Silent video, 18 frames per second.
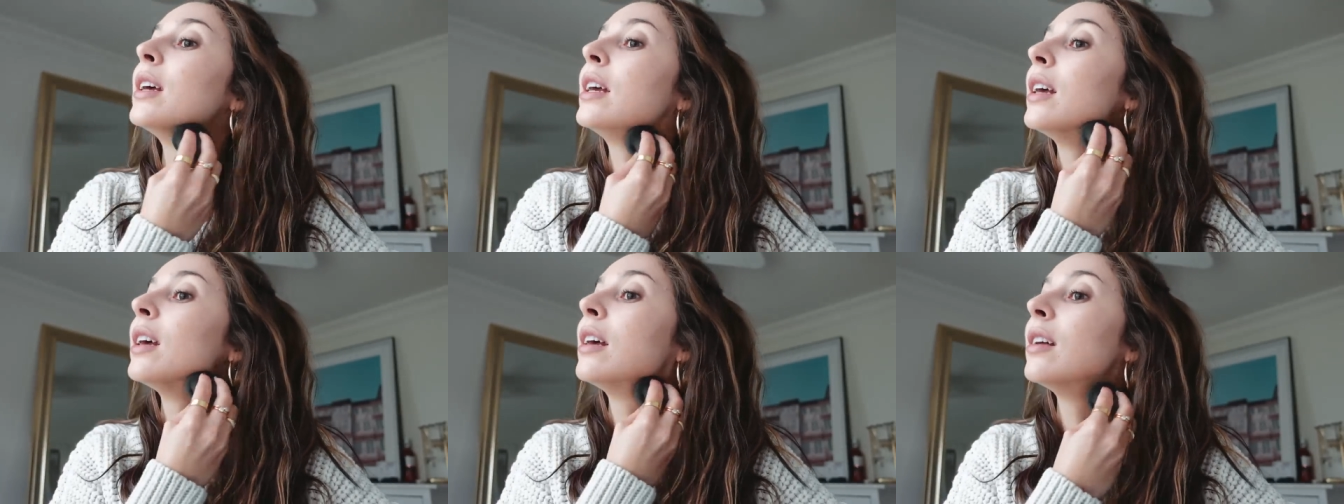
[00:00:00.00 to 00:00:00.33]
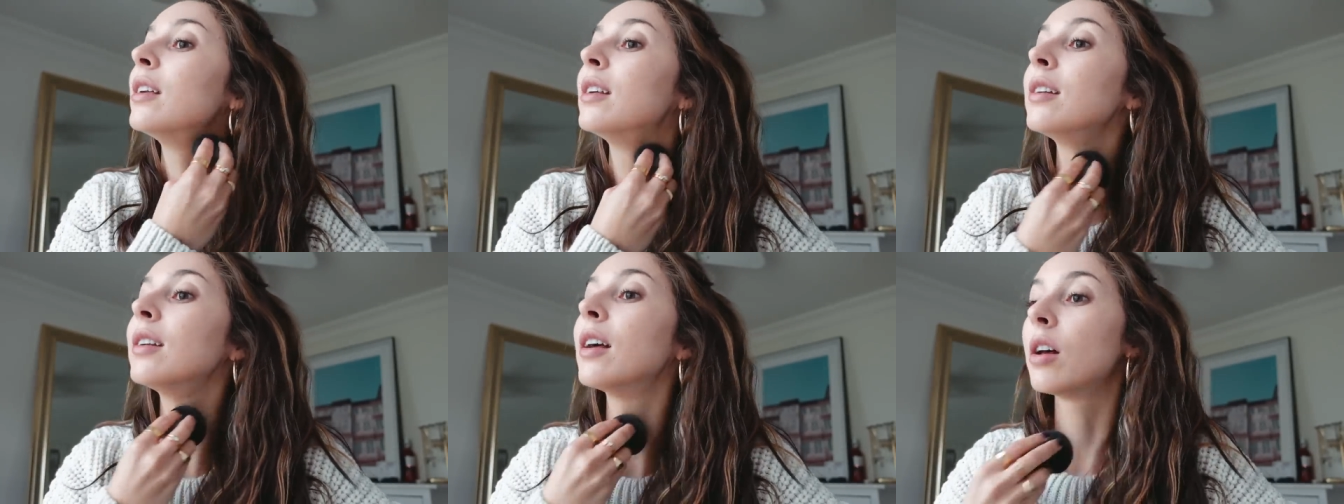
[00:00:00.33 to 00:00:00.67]

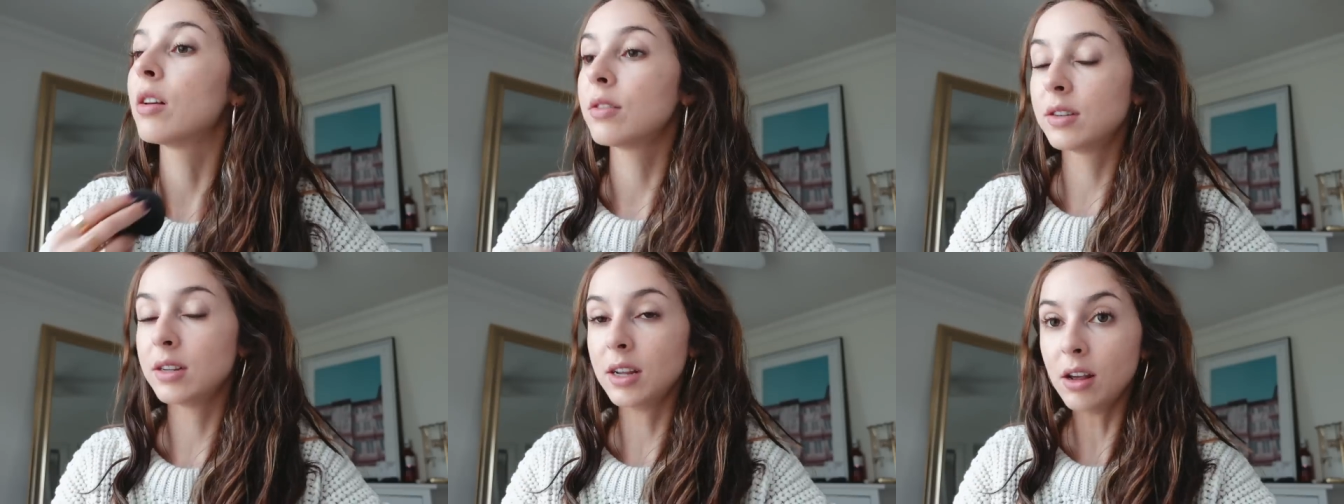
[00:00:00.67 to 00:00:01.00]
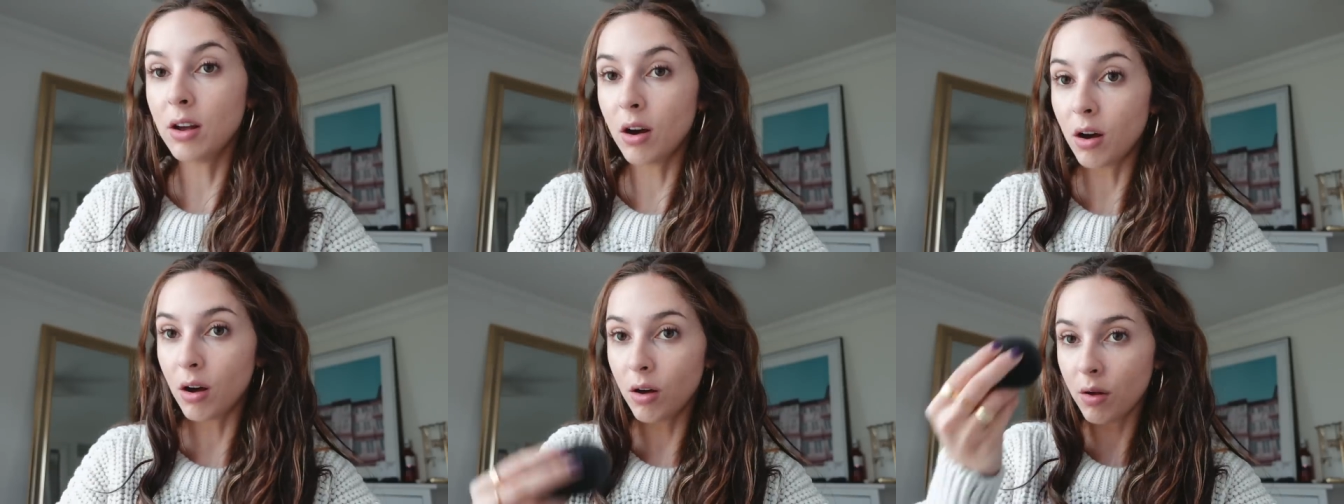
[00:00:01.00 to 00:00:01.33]
and I'll see
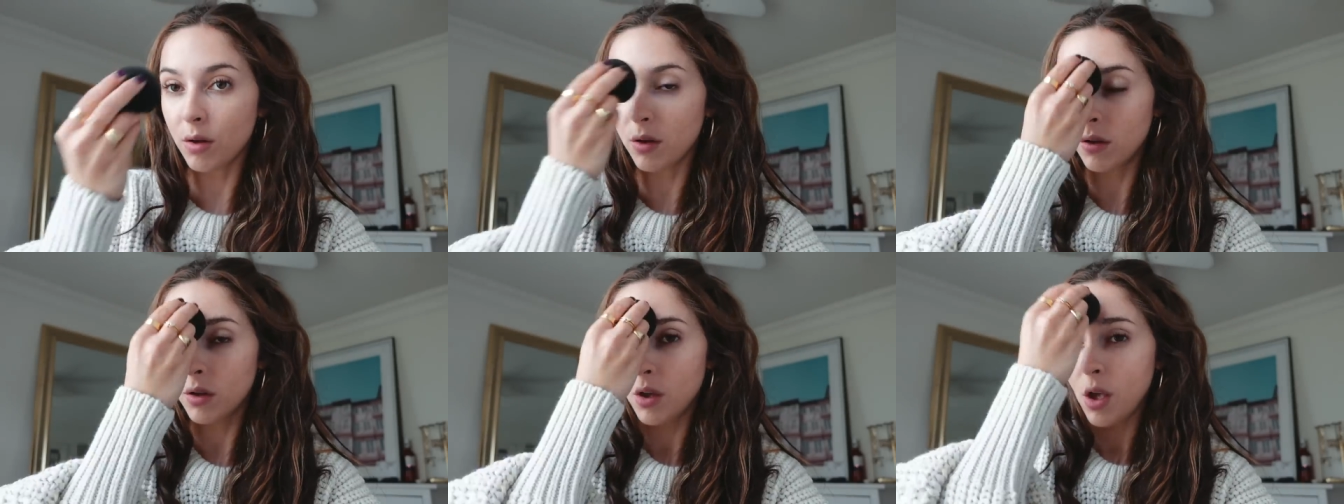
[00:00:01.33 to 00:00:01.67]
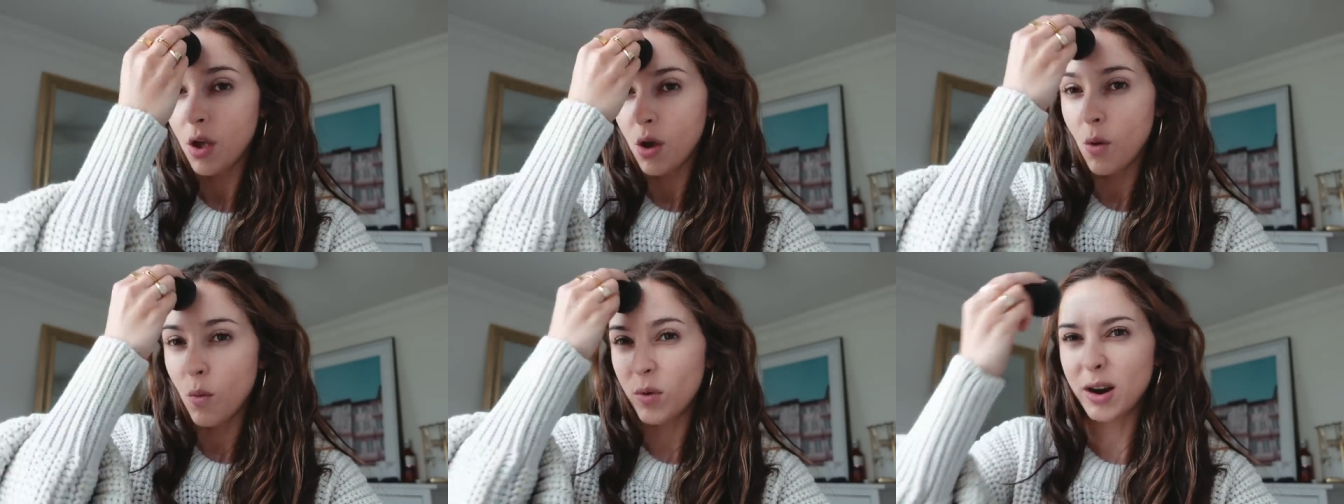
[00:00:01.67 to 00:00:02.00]
y'all
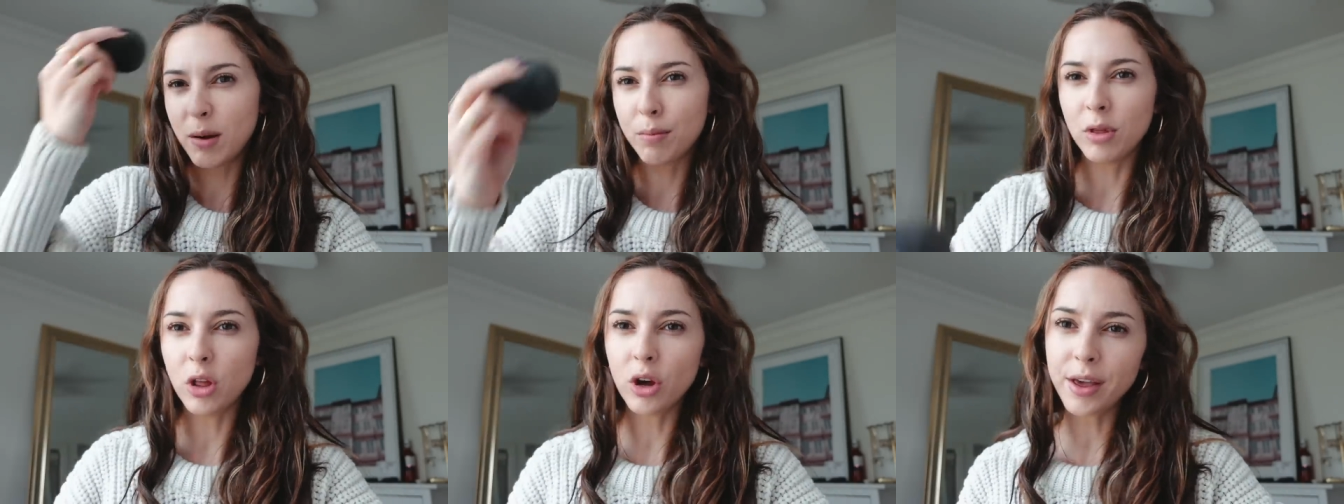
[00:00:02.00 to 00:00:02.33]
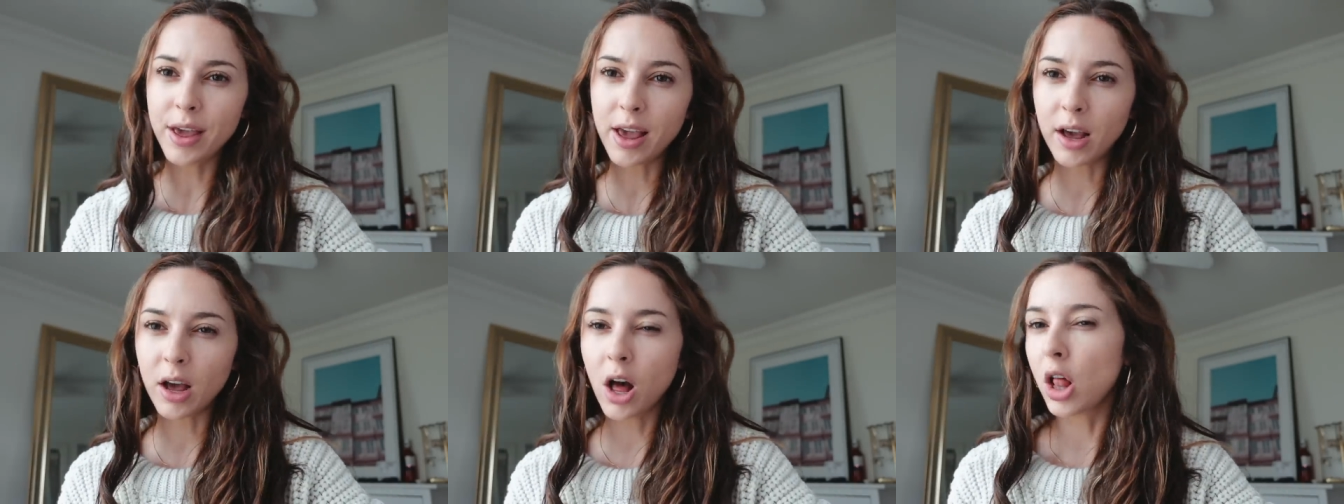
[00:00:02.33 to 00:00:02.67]
when I'm
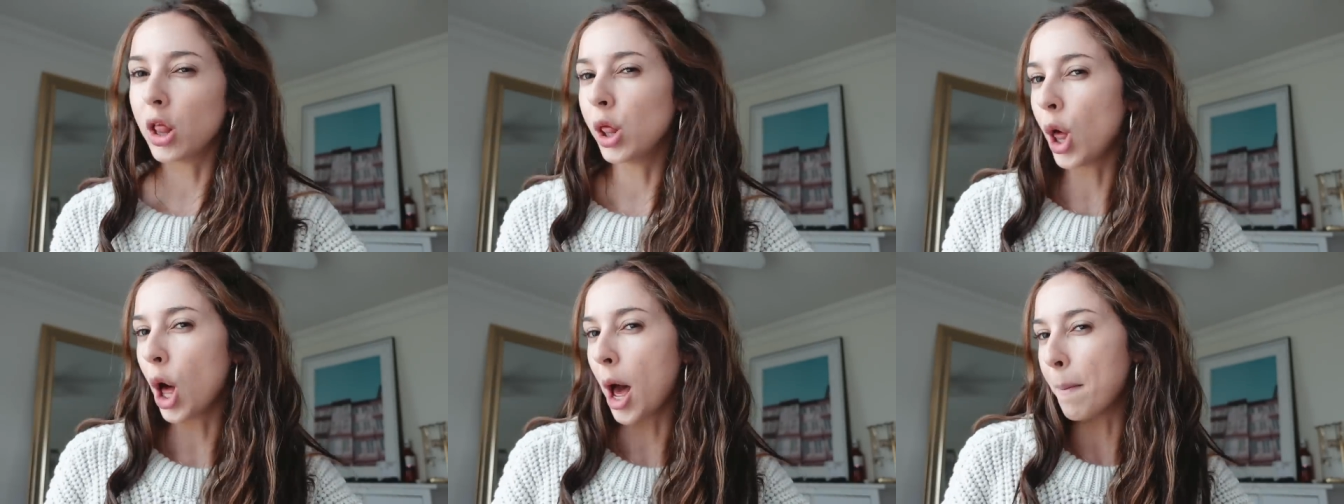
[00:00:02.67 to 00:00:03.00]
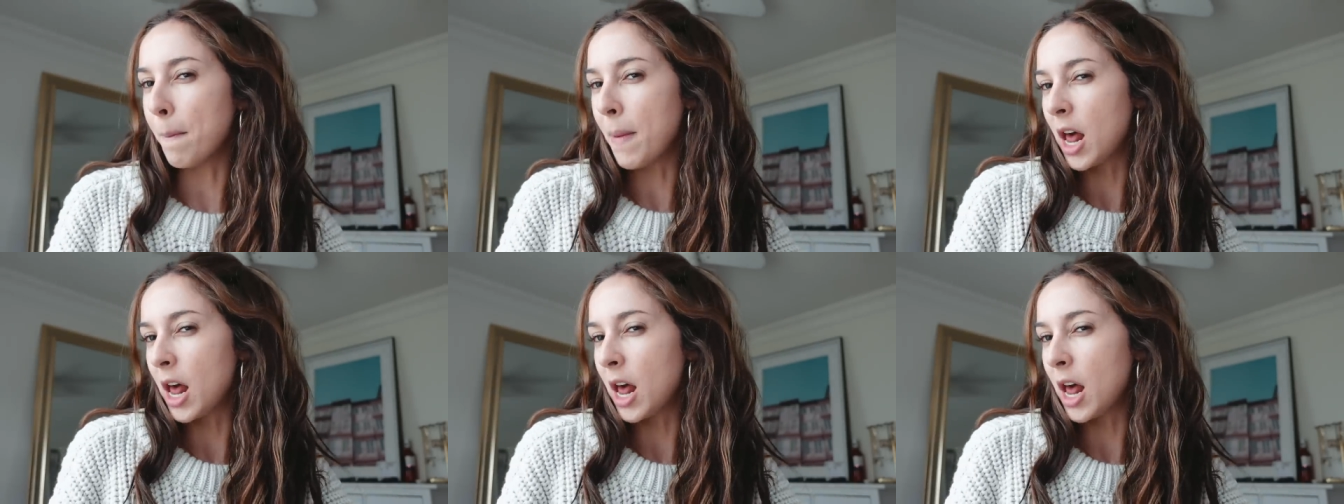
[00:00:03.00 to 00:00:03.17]
looking a lot